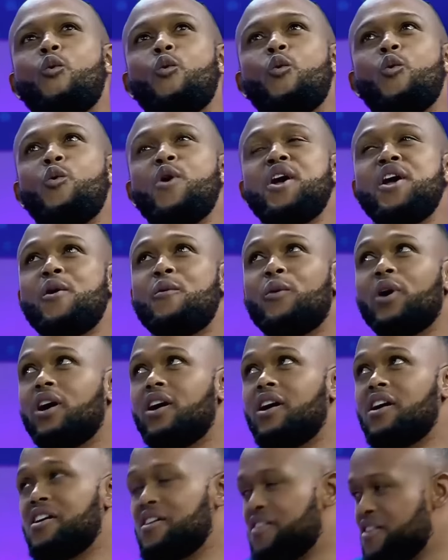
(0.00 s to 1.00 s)
We
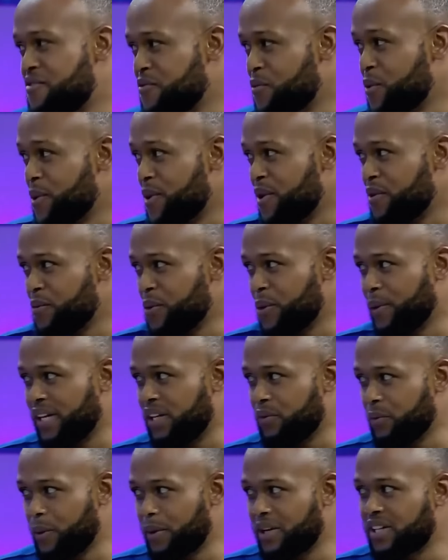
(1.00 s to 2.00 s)

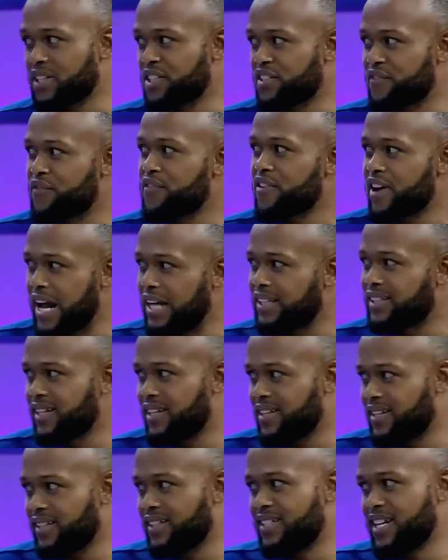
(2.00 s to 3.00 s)
were just friends
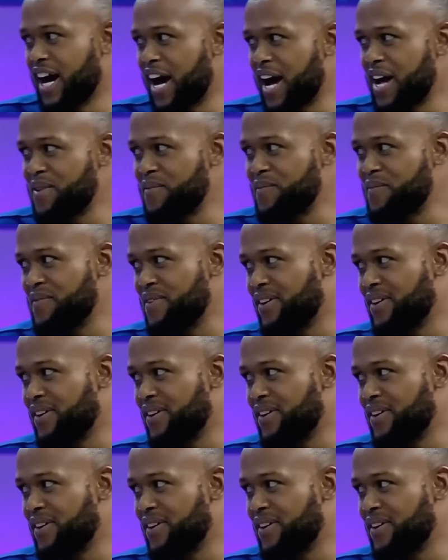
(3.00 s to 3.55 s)
at the time.